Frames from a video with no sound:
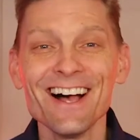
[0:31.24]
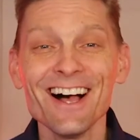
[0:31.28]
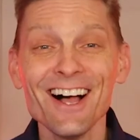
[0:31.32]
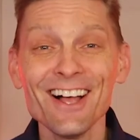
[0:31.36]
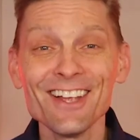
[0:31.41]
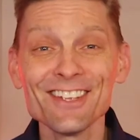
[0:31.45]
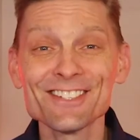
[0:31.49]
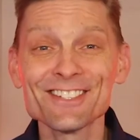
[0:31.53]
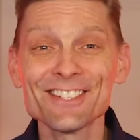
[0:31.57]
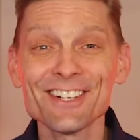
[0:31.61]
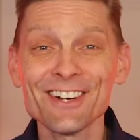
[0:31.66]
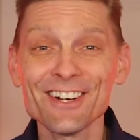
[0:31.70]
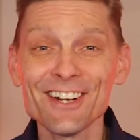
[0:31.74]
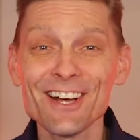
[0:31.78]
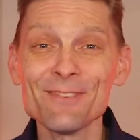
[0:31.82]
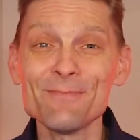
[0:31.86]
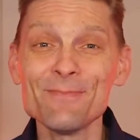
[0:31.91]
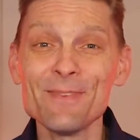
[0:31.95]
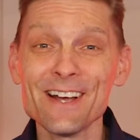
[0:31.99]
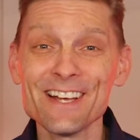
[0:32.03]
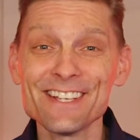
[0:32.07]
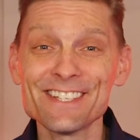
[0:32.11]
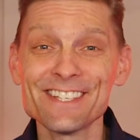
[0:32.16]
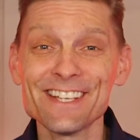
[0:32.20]
I'll start
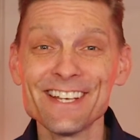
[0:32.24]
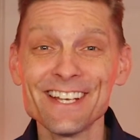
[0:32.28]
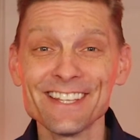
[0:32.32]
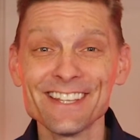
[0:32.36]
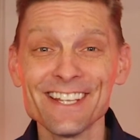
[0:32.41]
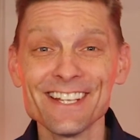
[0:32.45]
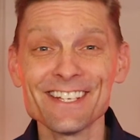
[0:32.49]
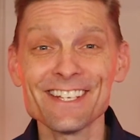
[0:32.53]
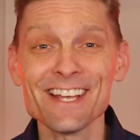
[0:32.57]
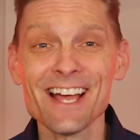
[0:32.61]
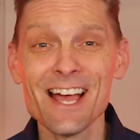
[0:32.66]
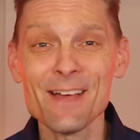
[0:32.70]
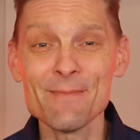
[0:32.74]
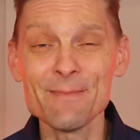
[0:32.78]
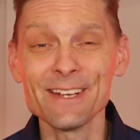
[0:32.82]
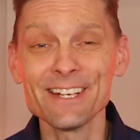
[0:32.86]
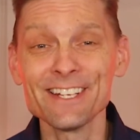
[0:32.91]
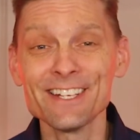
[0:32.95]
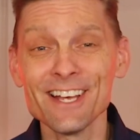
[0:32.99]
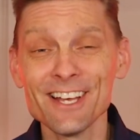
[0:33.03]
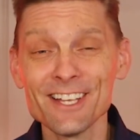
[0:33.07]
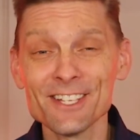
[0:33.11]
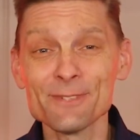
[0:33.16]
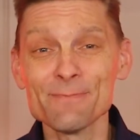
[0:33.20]
off by saying that
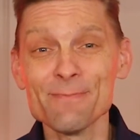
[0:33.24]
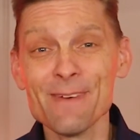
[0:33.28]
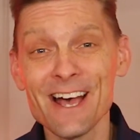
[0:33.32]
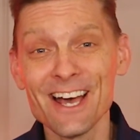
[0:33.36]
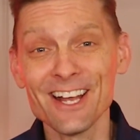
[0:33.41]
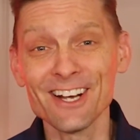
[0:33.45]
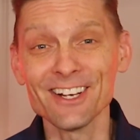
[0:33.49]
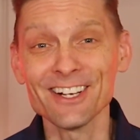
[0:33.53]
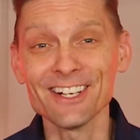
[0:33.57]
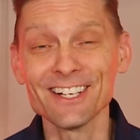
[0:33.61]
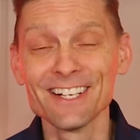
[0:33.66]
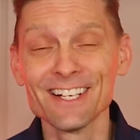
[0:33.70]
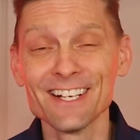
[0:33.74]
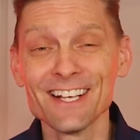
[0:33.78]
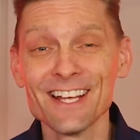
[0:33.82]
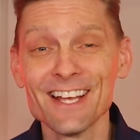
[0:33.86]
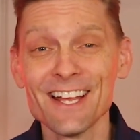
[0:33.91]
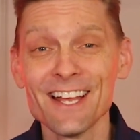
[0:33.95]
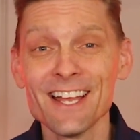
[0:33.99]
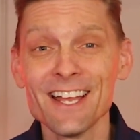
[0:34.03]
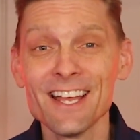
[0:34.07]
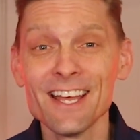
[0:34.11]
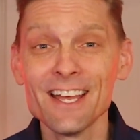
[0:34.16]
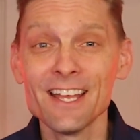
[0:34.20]
timing does matter.
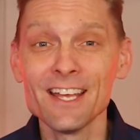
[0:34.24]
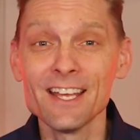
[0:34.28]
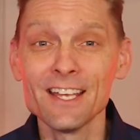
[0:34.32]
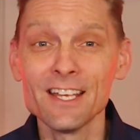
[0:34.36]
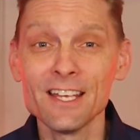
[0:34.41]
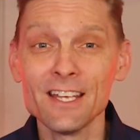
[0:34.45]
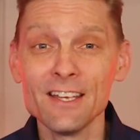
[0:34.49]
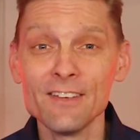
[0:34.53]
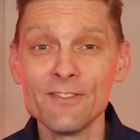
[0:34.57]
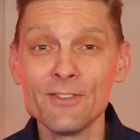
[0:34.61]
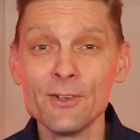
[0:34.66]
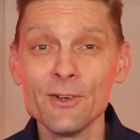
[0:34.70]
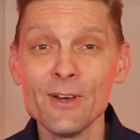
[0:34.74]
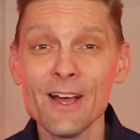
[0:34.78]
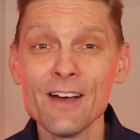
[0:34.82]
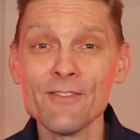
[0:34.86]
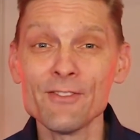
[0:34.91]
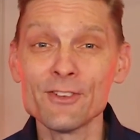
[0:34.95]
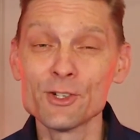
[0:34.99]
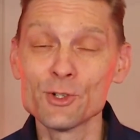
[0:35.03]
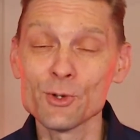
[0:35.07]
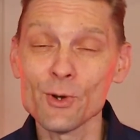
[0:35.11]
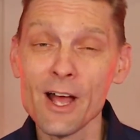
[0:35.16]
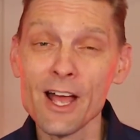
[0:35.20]
If you
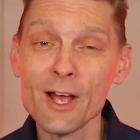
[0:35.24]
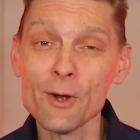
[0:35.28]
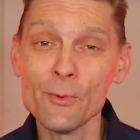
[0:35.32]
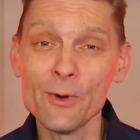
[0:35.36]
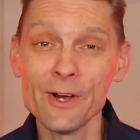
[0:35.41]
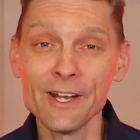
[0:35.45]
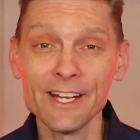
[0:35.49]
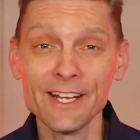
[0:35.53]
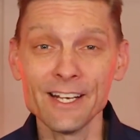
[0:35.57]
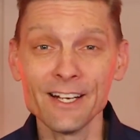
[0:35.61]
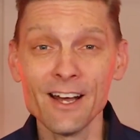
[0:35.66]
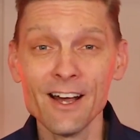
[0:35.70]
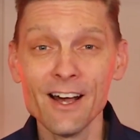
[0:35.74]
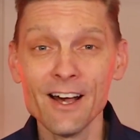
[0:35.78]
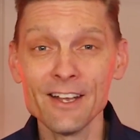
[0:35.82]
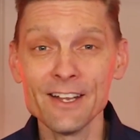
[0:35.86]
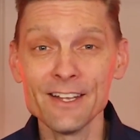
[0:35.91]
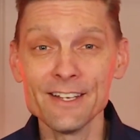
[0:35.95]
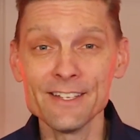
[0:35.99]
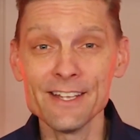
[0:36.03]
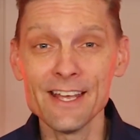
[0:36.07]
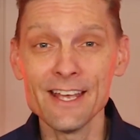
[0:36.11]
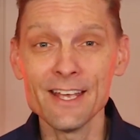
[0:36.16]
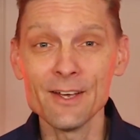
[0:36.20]
have a dry wedding on
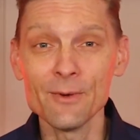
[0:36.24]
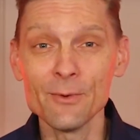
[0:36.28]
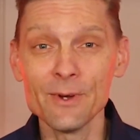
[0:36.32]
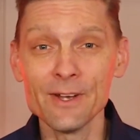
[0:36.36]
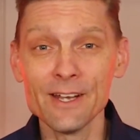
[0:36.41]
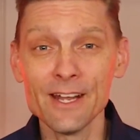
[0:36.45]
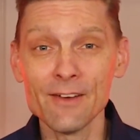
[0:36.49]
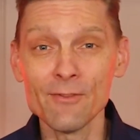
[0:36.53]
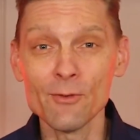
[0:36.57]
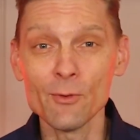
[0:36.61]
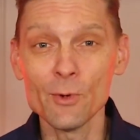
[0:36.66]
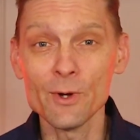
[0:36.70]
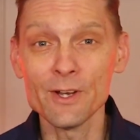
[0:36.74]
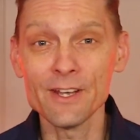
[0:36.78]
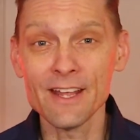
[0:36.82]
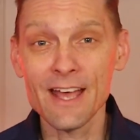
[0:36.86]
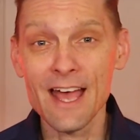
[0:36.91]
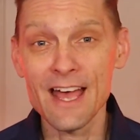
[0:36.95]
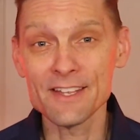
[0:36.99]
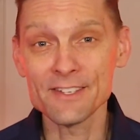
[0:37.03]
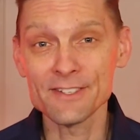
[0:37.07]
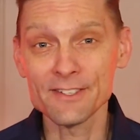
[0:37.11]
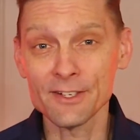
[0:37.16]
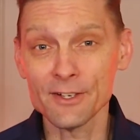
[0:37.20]
a day when everyone
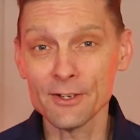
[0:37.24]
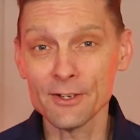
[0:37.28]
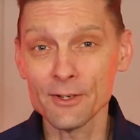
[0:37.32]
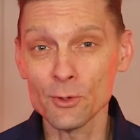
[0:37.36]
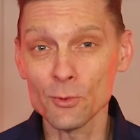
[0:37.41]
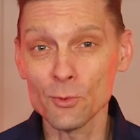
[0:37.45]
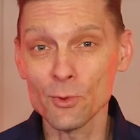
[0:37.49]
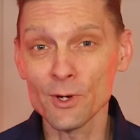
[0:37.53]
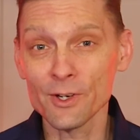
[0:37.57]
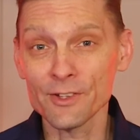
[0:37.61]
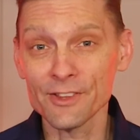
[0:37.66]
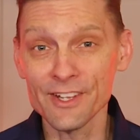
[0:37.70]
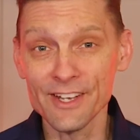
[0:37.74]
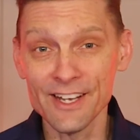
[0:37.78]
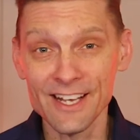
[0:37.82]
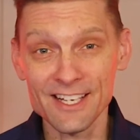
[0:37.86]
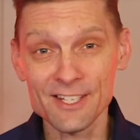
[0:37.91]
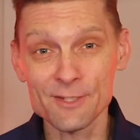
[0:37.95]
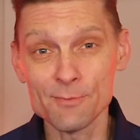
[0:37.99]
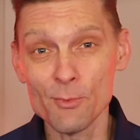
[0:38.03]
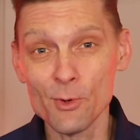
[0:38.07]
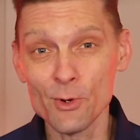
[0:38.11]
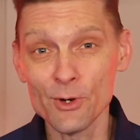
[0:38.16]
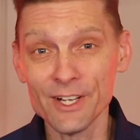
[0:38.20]
has to go to work the
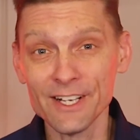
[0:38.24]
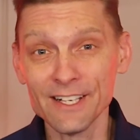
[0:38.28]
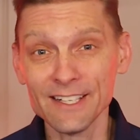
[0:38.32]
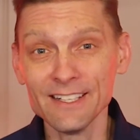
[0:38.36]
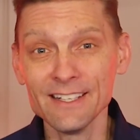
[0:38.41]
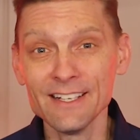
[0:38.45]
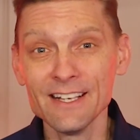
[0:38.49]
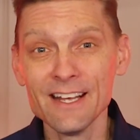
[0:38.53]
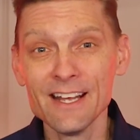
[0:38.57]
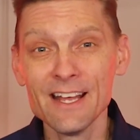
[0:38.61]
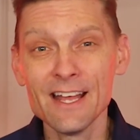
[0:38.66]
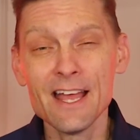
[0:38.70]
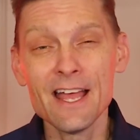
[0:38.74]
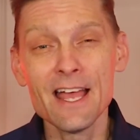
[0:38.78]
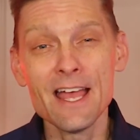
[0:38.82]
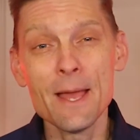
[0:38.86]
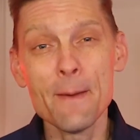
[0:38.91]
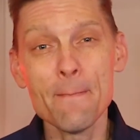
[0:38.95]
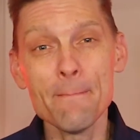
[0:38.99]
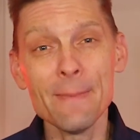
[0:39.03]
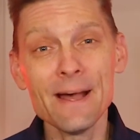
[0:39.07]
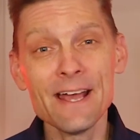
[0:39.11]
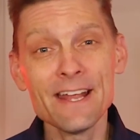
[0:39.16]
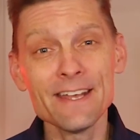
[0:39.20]
next morning,
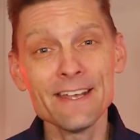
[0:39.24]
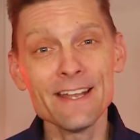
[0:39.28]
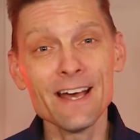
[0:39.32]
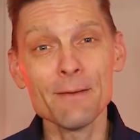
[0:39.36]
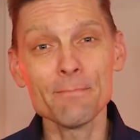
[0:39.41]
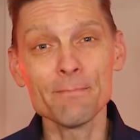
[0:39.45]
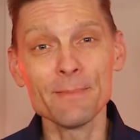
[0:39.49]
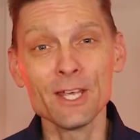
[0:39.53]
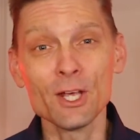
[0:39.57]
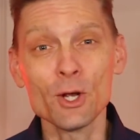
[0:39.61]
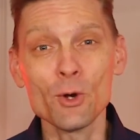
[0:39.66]
it might not be